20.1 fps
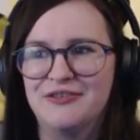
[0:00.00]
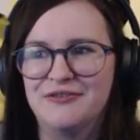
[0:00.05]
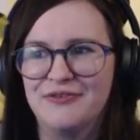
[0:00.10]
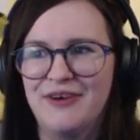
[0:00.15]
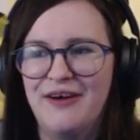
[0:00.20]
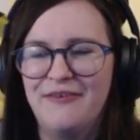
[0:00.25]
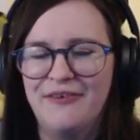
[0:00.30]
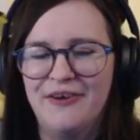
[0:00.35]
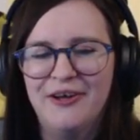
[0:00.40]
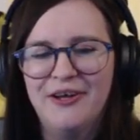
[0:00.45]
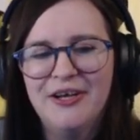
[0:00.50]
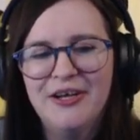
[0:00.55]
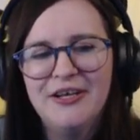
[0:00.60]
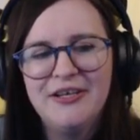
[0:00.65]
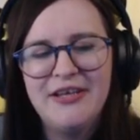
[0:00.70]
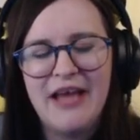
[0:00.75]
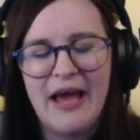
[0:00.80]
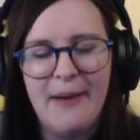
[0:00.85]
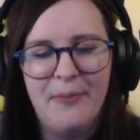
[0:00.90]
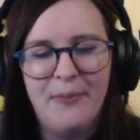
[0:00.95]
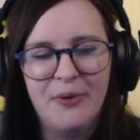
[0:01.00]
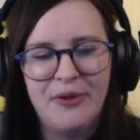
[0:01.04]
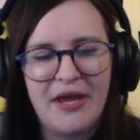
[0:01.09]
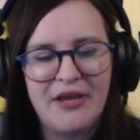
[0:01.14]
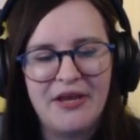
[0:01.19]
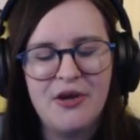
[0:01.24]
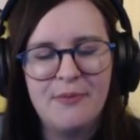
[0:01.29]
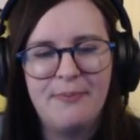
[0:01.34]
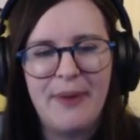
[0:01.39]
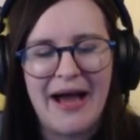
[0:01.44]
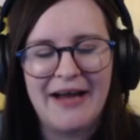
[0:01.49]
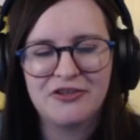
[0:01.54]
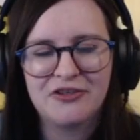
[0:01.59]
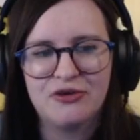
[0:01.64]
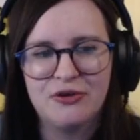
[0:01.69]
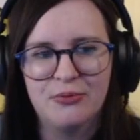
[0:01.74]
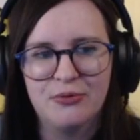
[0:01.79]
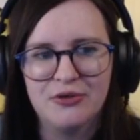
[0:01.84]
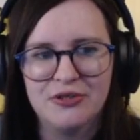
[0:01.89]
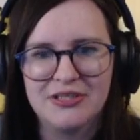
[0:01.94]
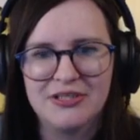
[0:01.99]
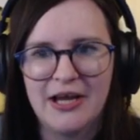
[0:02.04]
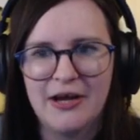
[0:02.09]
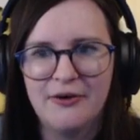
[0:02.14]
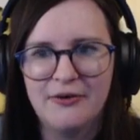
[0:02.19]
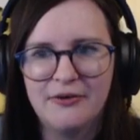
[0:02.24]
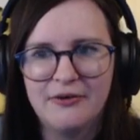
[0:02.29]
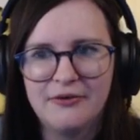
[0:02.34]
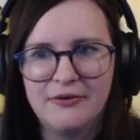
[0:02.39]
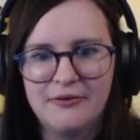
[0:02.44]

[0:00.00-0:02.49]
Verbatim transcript: forever. Yeah, but then your battery runs out,